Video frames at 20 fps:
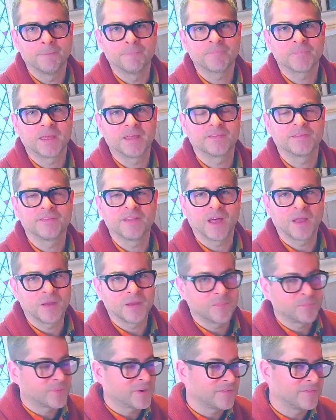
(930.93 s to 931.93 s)
It's
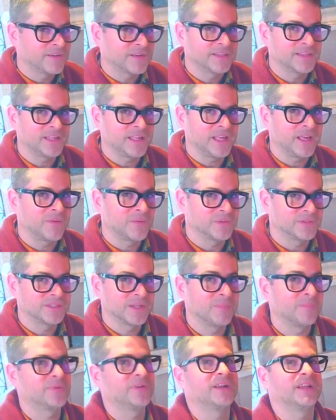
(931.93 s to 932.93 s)
not perfectly equal
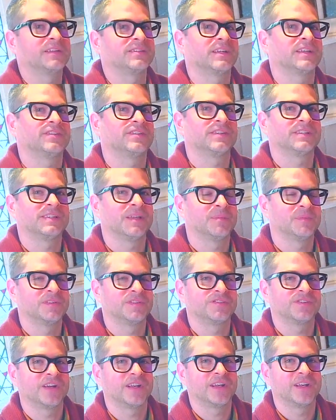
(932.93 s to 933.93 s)
tempered, as I just
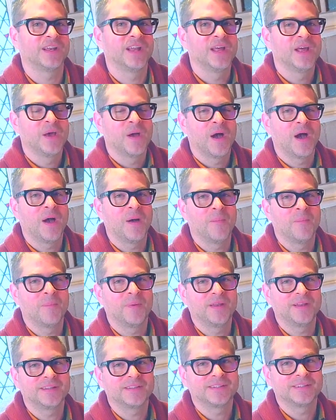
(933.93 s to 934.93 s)
demonstrated,
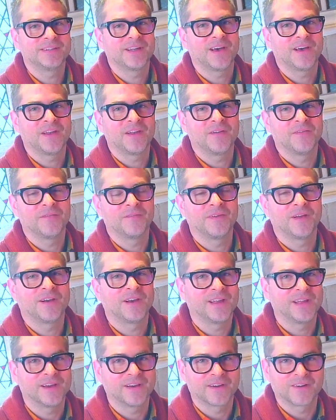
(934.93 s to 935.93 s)
but it's not
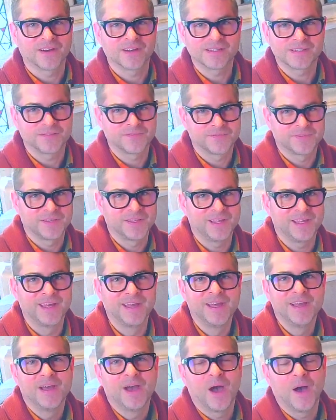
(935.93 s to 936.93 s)
very
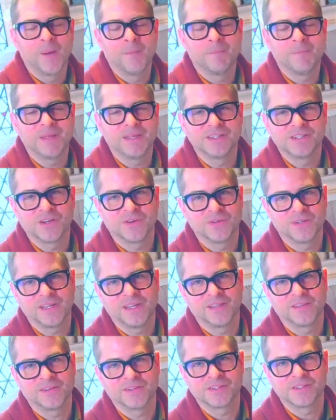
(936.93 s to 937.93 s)
aggressively mean toned
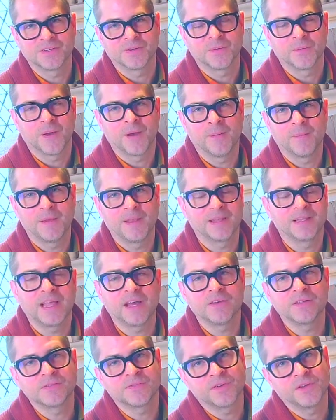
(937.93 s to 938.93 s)
either. So it
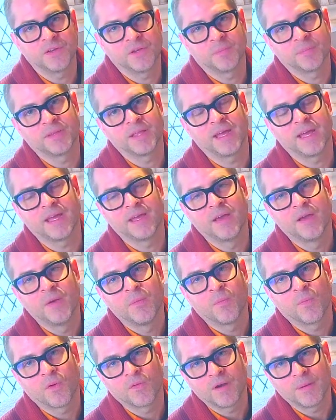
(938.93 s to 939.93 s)
allows for you to play
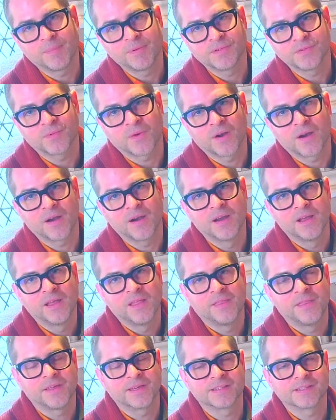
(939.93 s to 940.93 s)
more repertoire
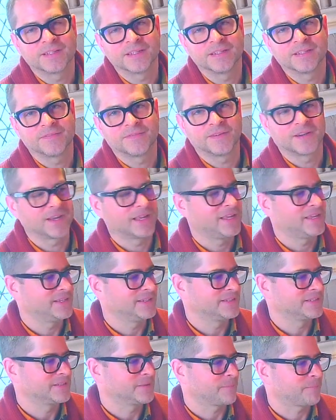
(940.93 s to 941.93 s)
things in different
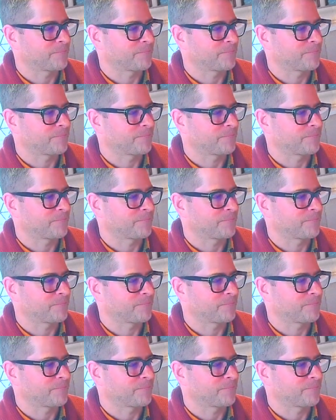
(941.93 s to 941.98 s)
keys.